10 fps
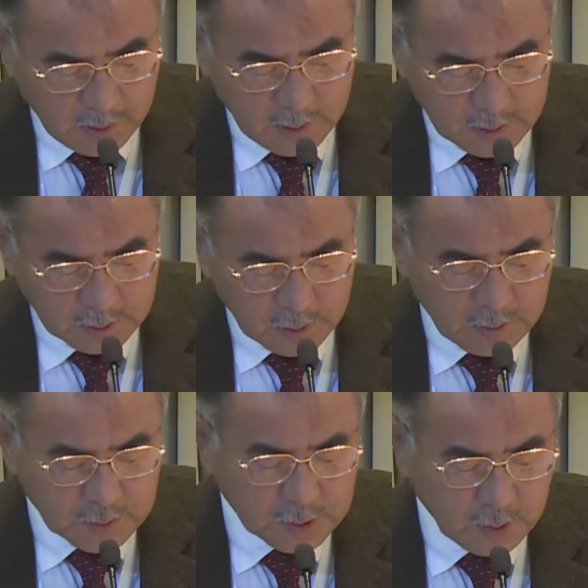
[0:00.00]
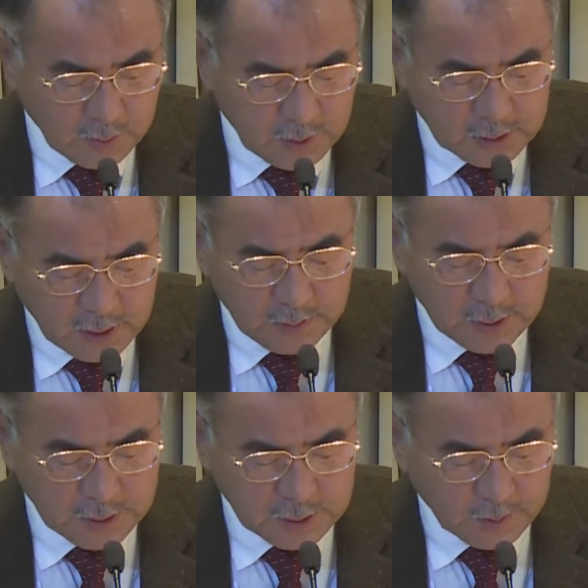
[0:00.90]
the groundstone
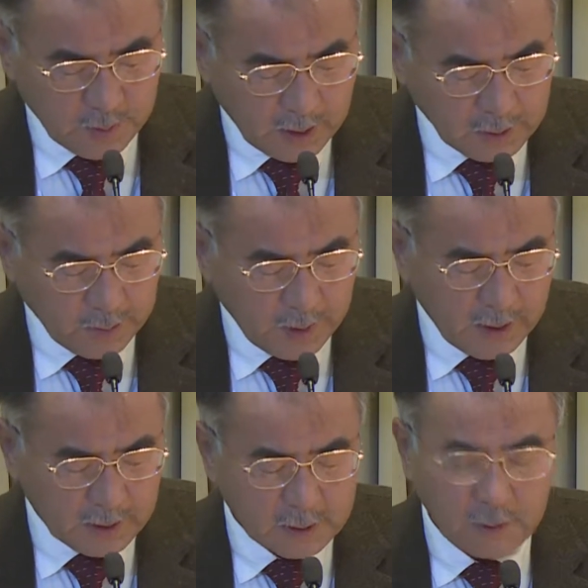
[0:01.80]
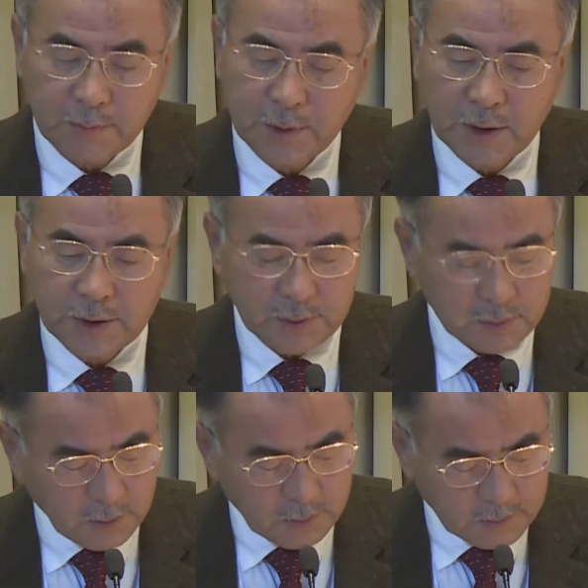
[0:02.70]
assemblage is marked by the
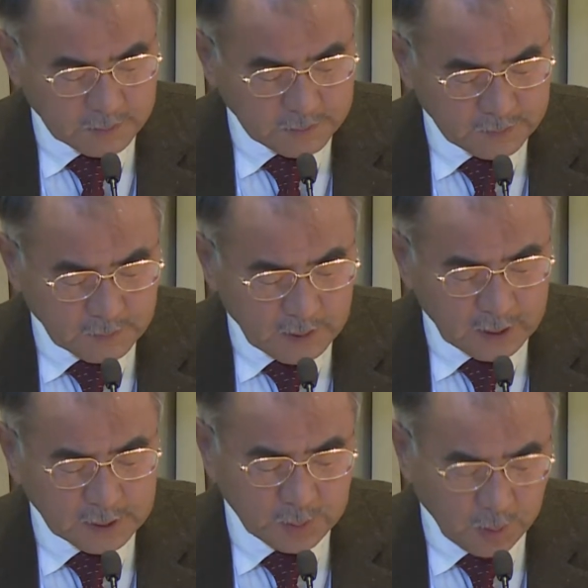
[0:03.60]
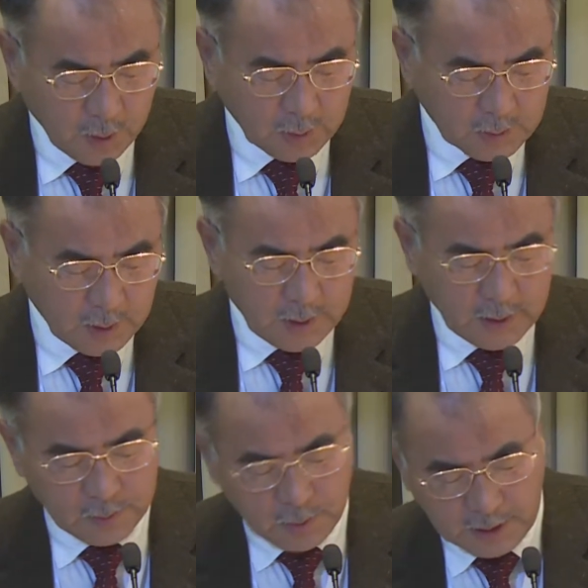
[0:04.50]
combination of small
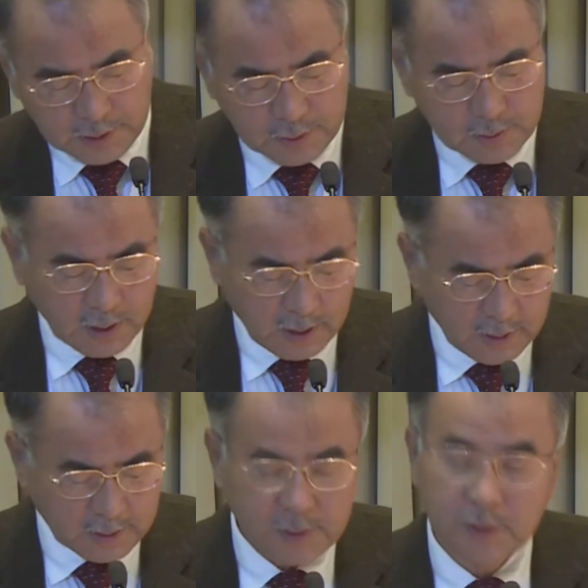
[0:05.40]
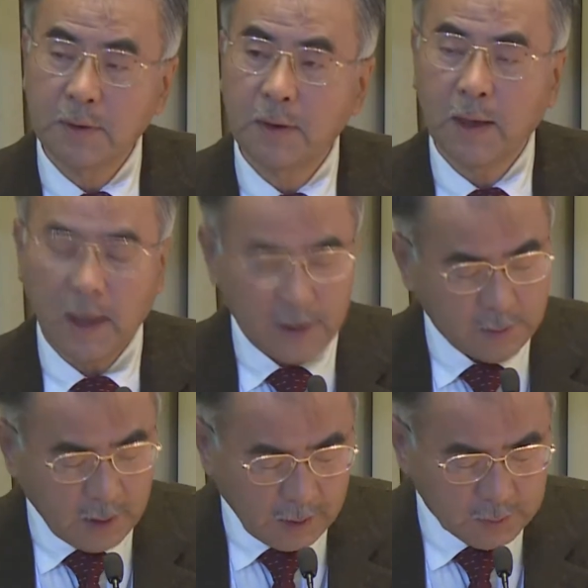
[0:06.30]
flat cairns
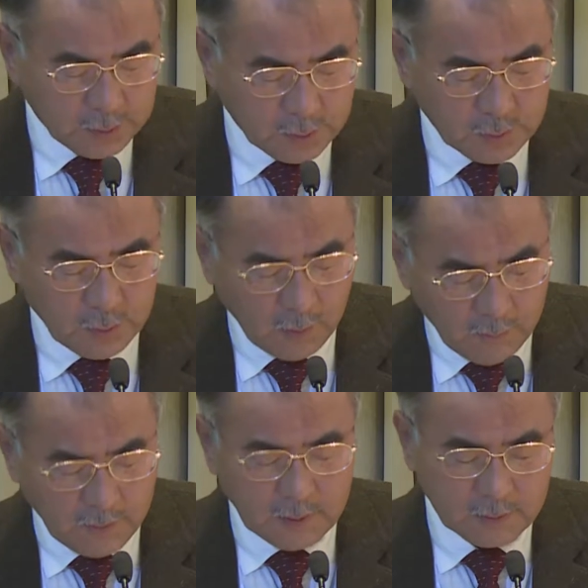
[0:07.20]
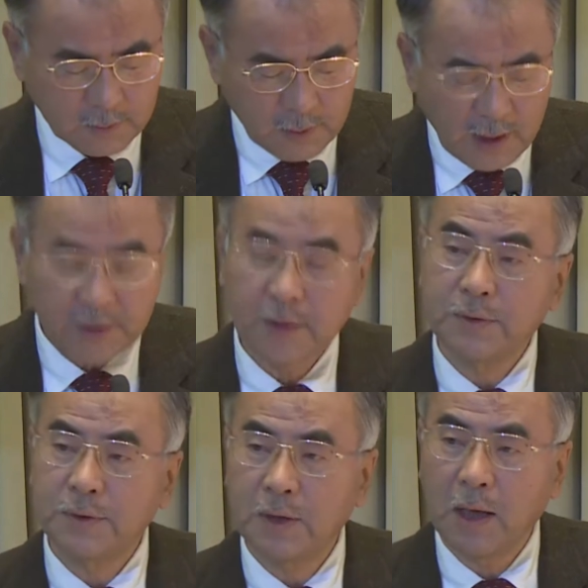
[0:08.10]
and round to oval grinding
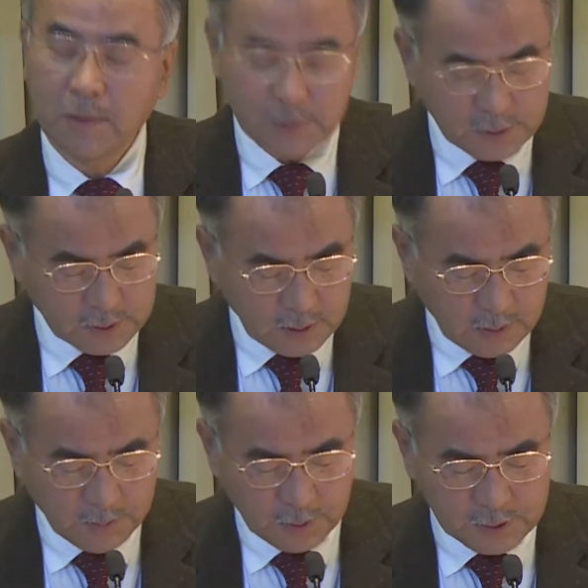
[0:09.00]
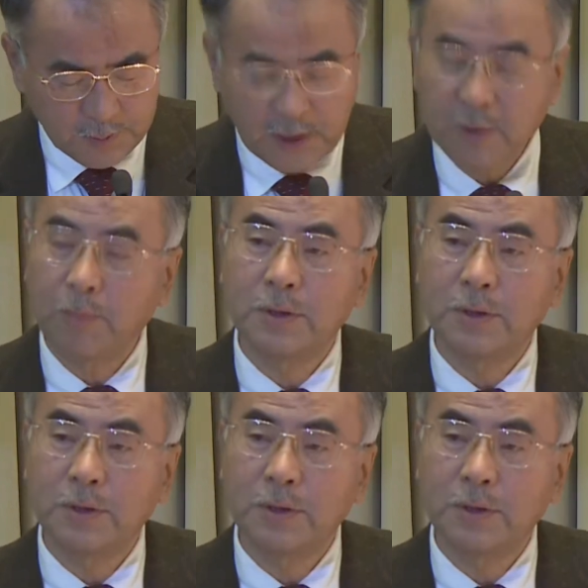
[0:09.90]
slabs, both made of